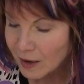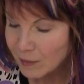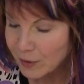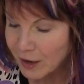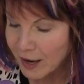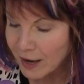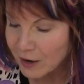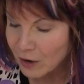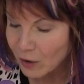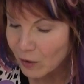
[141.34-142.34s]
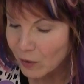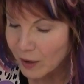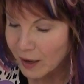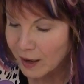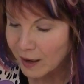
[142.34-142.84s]
And by echo,
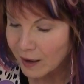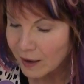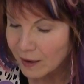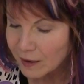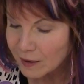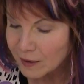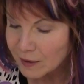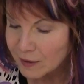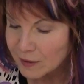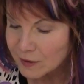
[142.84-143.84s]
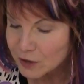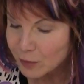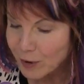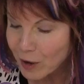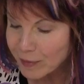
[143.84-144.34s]
to
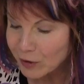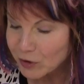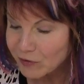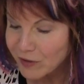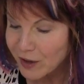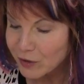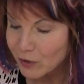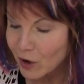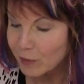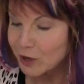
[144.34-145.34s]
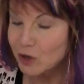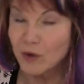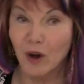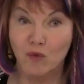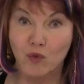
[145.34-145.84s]
pop out the feather, I mean you
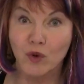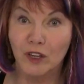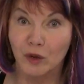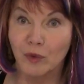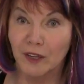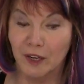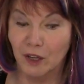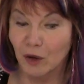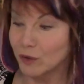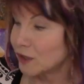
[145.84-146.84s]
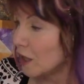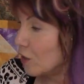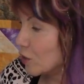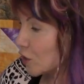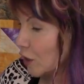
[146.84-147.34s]
get really, really close. I
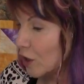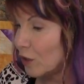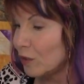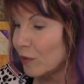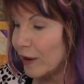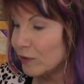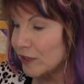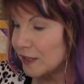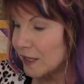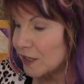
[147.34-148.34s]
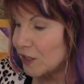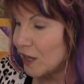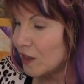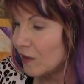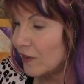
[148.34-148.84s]
usually go around a
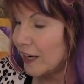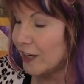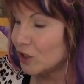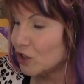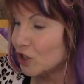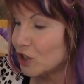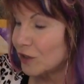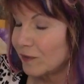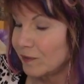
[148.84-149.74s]
1/16 of an inch.